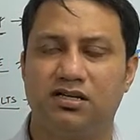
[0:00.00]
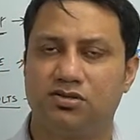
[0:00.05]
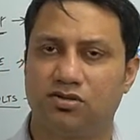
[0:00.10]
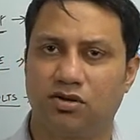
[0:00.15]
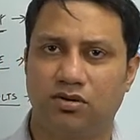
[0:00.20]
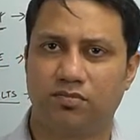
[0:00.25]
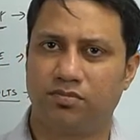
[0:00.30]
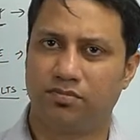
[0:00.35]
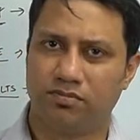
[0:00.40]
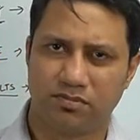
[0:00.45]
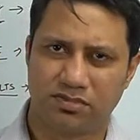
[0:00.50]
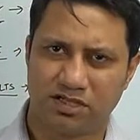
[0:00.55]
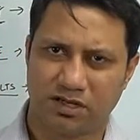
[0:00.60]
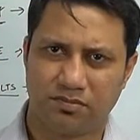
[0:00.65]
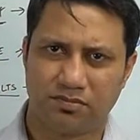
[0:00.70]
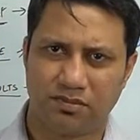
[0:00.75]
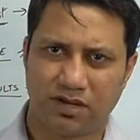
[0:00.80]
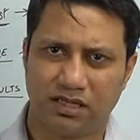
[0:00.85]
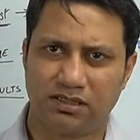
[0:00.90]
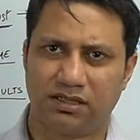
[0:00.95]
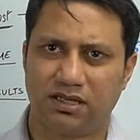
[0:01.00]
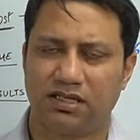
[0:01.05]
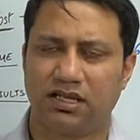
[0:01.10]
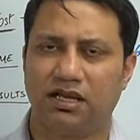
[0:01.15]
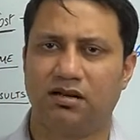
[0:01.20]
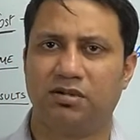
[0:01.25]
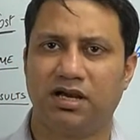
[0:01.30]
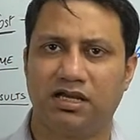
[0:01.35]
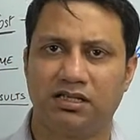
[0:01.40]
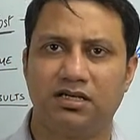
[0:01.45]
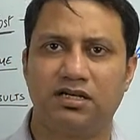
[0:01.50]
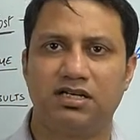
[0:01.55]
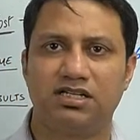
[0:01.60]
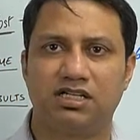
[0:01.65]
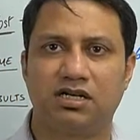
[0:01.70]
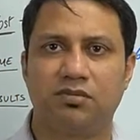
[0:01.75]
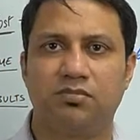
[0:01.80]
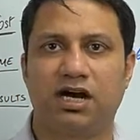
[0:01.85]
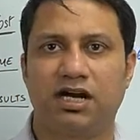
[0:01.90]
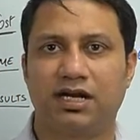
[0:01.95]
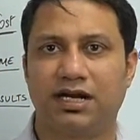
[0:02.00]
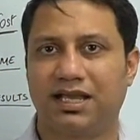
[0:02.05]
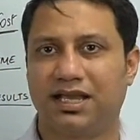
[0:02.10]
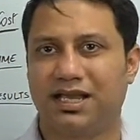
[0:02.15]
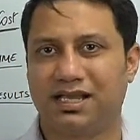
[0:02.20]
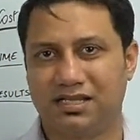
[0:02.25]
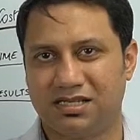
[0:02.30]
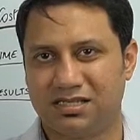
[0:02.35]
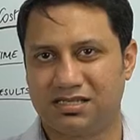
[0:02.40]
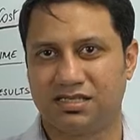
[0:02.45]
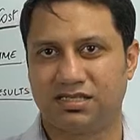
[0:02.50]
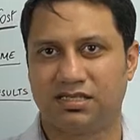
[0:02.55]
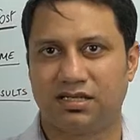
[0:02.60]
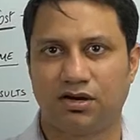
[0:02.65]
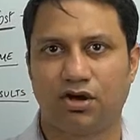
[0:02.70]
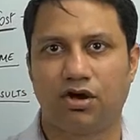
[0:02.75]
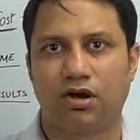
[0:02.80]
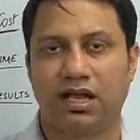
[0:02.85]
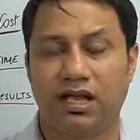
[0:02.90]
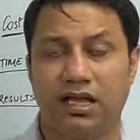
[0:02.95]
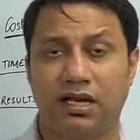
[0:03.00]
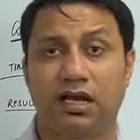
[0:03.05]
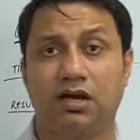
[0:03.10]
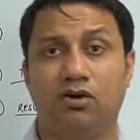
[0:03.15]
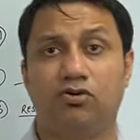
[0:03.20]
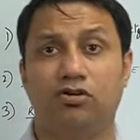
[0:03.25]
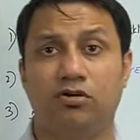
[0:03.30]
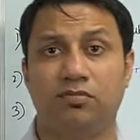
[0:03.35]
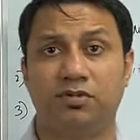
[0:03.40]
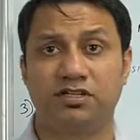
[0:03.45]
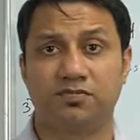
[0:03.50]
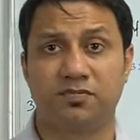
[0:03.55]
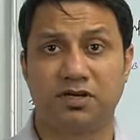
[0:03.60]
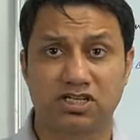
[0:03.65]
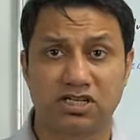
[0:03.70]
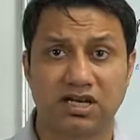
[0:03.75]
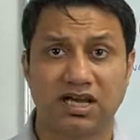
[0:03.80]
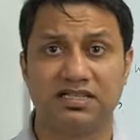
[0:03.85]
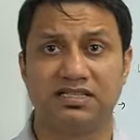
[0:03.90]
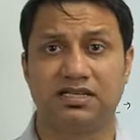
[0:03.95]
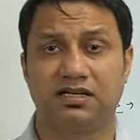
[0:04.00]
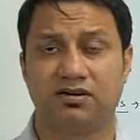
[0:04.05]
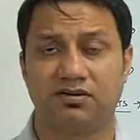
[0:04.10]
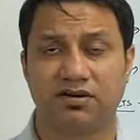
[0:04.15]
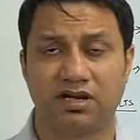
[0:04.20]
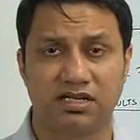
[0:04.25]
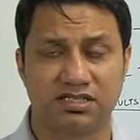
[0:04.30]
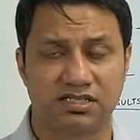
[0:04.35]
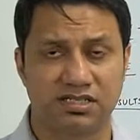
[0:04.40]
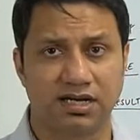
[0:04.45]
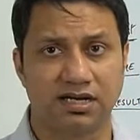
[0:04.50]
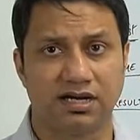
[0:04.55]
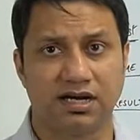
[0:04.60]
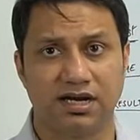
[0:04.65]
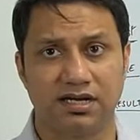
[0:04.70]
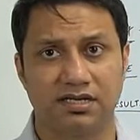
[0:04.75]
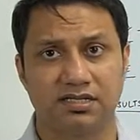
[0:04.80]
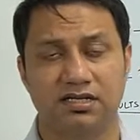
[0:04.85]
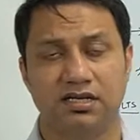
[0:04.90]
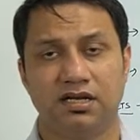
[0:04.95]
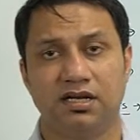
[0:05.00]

or there'll be other digital marketing agencies in your area who will be specializing in real estate leads.